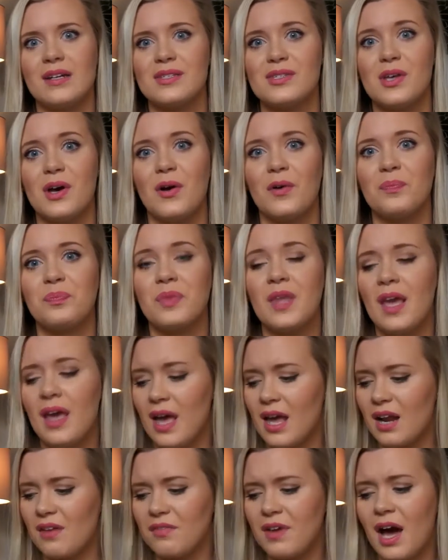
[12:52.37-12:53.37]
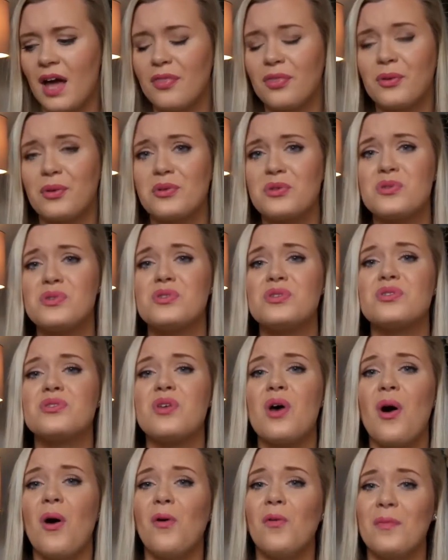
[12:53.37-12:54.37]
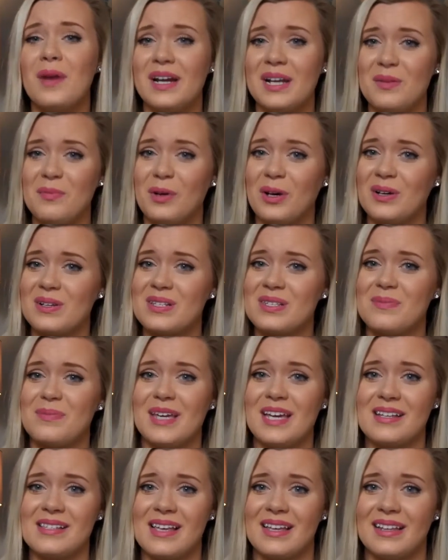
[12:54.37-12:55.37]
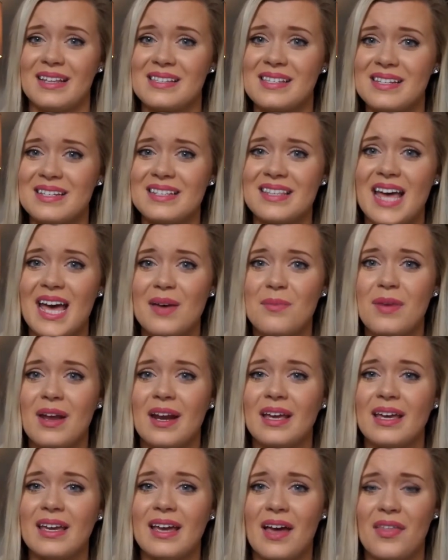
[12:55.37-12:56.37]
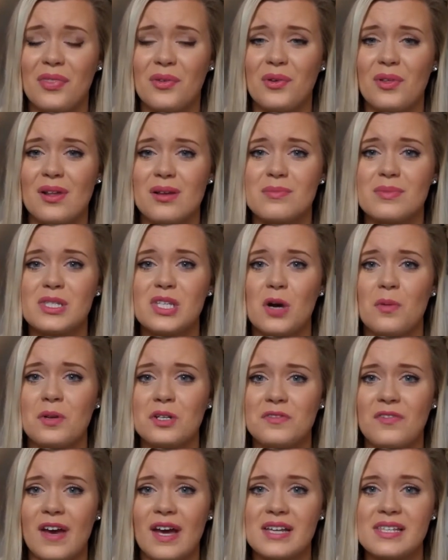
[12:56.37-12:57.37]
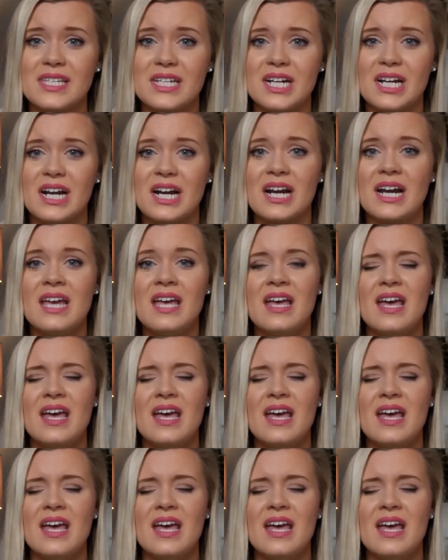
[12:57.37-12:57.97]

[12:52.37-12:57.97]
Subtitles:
So, and I've gone through so many books because I listen to them and I can get through them so much faster.